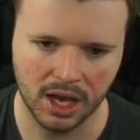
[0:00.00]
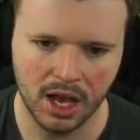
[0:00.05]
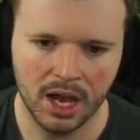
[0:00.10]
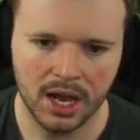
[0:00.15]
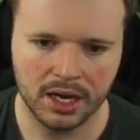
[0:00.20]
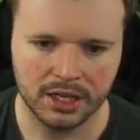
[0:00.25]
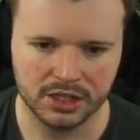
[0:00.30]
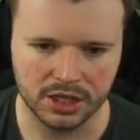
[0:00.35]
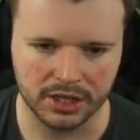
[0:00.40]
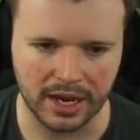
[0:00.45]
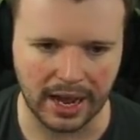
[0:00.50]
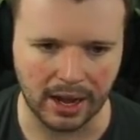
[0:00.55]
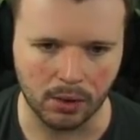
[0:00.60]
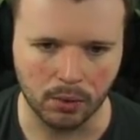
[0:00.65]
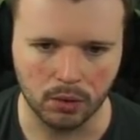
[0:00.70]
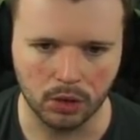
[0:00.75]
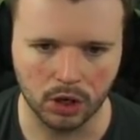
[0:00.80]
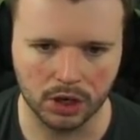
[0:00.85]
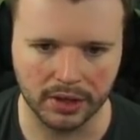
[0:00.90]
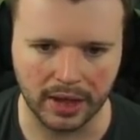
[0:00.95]
So now,
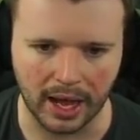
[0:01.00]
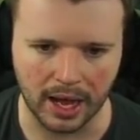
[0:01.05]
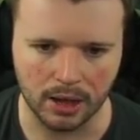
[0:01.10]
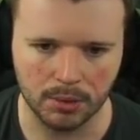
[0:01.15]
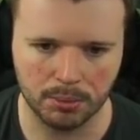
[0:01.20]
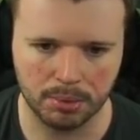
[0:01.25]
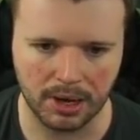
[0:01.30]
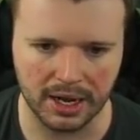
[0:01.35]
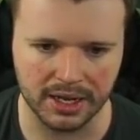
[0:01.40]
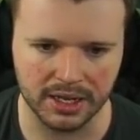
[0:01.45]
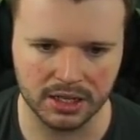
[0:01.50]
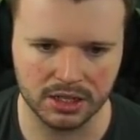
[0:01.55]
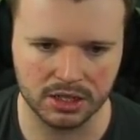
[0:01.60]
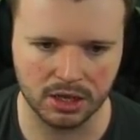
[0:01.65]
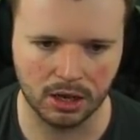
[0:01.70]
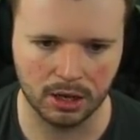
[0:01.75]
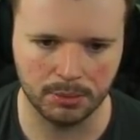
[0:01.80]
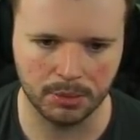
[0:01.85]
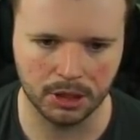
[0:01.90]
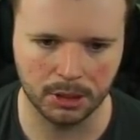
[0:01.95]
look at that. Plenty of
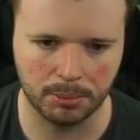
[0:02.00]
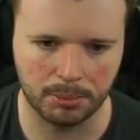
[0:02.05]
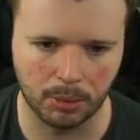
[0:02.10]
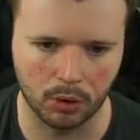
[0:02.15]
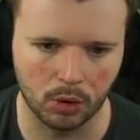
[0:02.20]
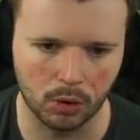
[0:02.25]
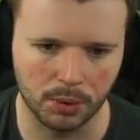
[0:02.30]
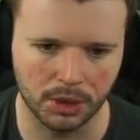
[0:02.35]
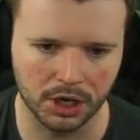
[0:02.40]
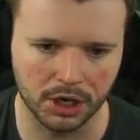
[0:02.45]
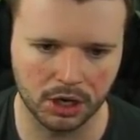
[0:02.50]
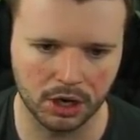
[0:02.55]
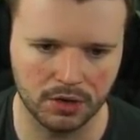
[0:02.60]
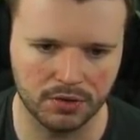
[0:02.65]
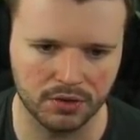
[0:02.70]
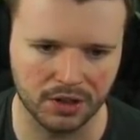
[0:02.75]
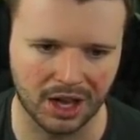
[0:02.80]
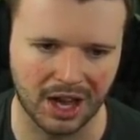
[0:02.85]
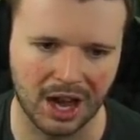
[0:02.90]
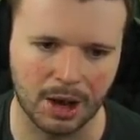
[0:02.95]
time on the ball. We're going to go for...
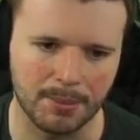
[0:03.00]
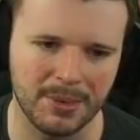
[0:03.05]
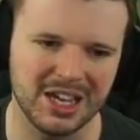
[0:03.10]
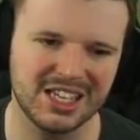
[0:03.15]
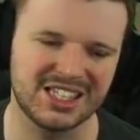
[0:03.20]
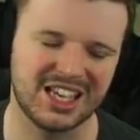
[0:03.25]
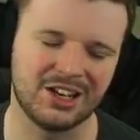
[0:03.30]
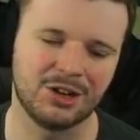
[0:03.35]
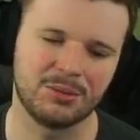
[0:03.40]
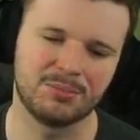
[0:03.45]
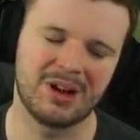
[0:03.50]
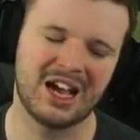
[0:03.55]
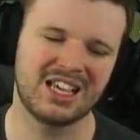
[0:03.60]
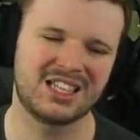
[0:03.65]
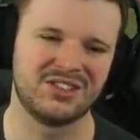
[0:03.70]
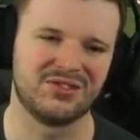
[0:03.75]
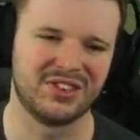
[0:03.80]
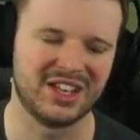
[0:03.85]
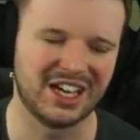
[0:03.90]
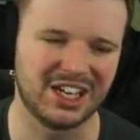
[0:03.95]
I messed that up
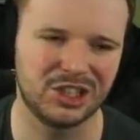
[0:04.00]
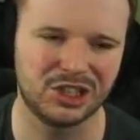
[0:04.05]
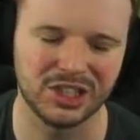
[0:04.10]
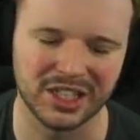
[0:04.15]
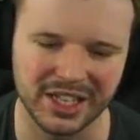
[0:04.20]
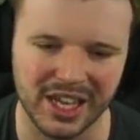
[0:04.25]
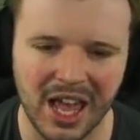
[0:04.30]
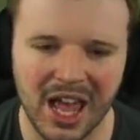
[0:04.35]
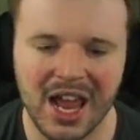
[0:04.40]
massively, actually.